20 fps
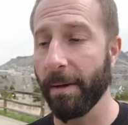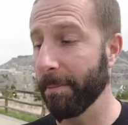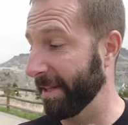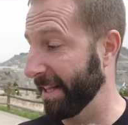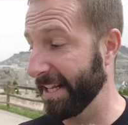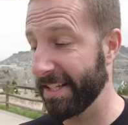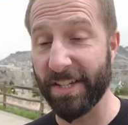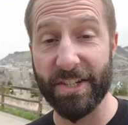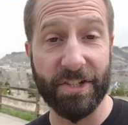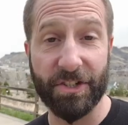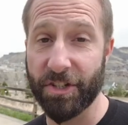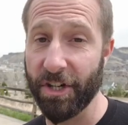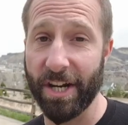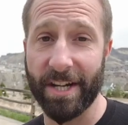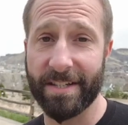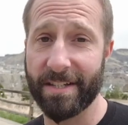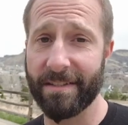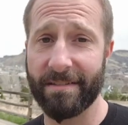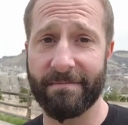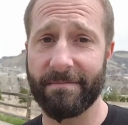I mean, this is
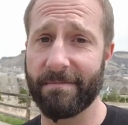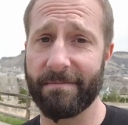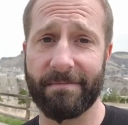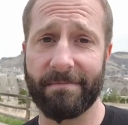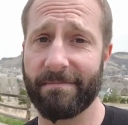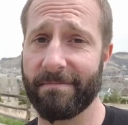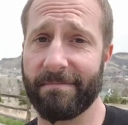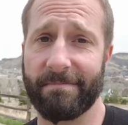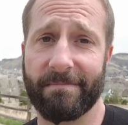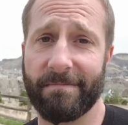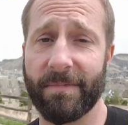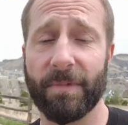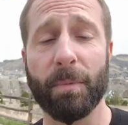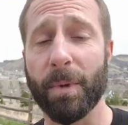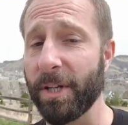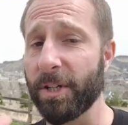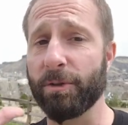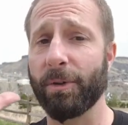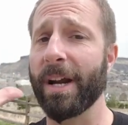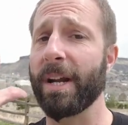just,
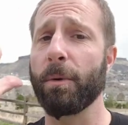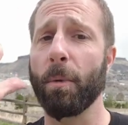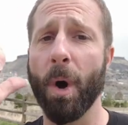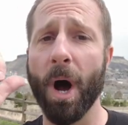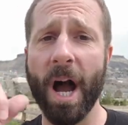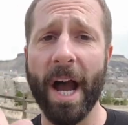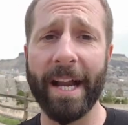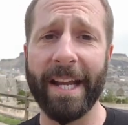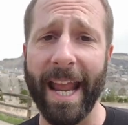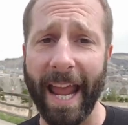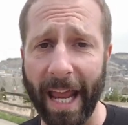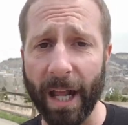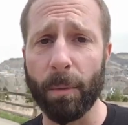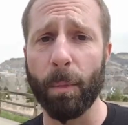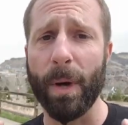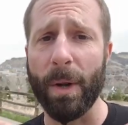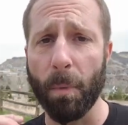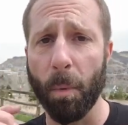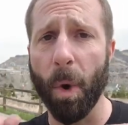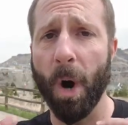we drink wine and
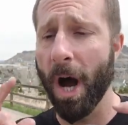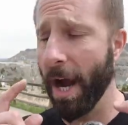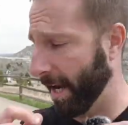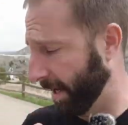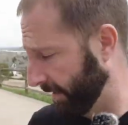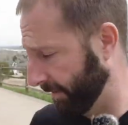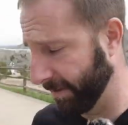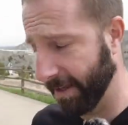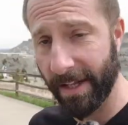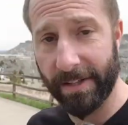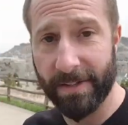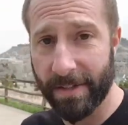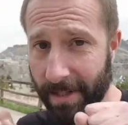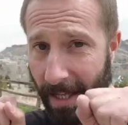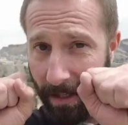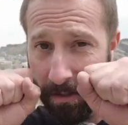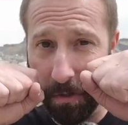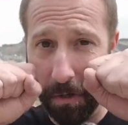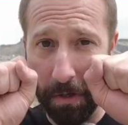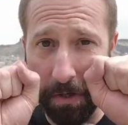we whine. That's,
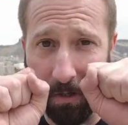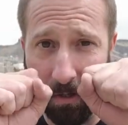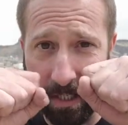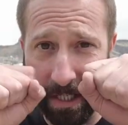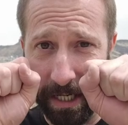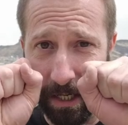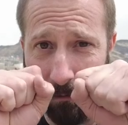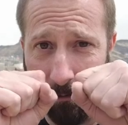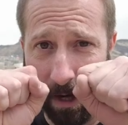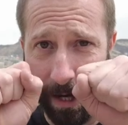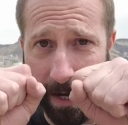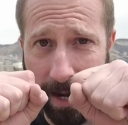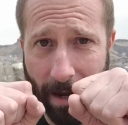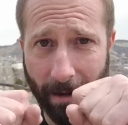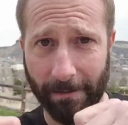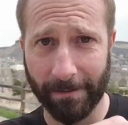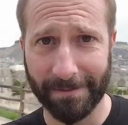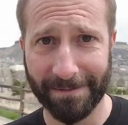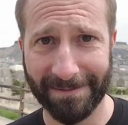that's all you're seeing right now.